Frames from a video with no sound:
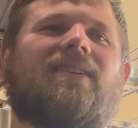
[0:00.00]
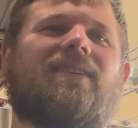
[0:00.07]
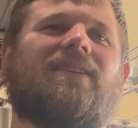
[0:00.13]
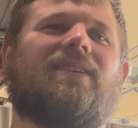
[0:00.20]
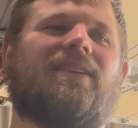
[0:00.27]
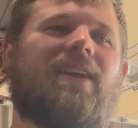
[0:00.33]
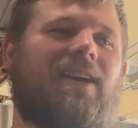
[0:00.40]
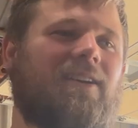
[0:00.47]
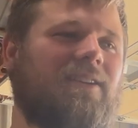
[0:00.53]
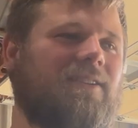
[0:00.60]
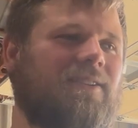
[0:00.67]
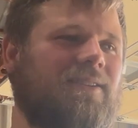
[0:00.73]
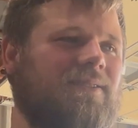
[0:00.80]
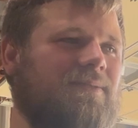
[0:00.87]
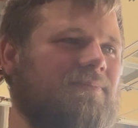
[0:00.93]
Yeah,
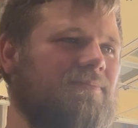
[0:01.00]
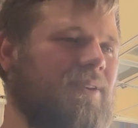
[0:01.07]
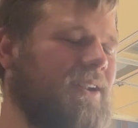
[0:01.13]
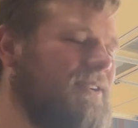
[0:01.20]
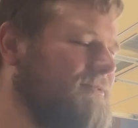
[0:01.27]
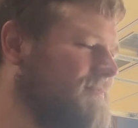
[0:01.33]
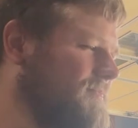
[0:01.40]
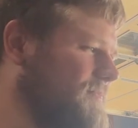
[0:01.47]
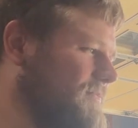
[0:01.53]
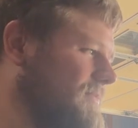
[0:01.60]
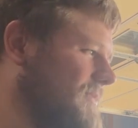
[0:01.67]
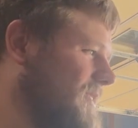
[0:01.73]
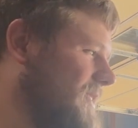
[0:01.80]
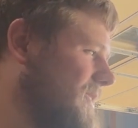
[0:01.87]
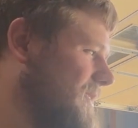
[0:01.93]
but
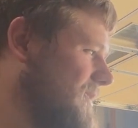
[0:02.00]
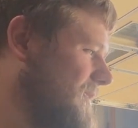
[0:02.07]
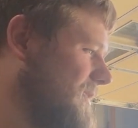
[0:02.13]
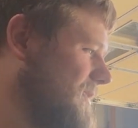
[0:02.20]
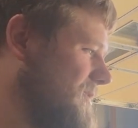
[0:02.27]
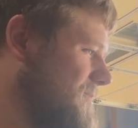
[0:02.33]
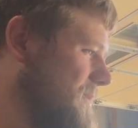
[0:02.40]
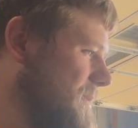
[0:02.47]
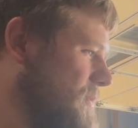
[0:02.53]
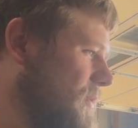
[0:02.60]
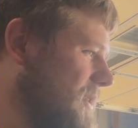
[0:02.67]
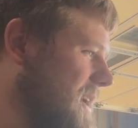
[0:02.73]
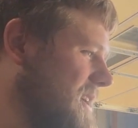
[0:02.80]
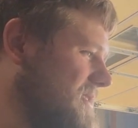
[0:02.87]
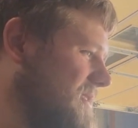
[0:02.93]
some people
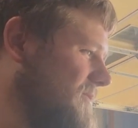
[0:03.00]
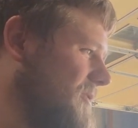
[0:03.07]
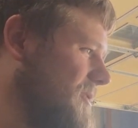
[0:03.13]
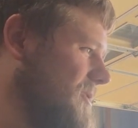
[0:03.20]
were asking for an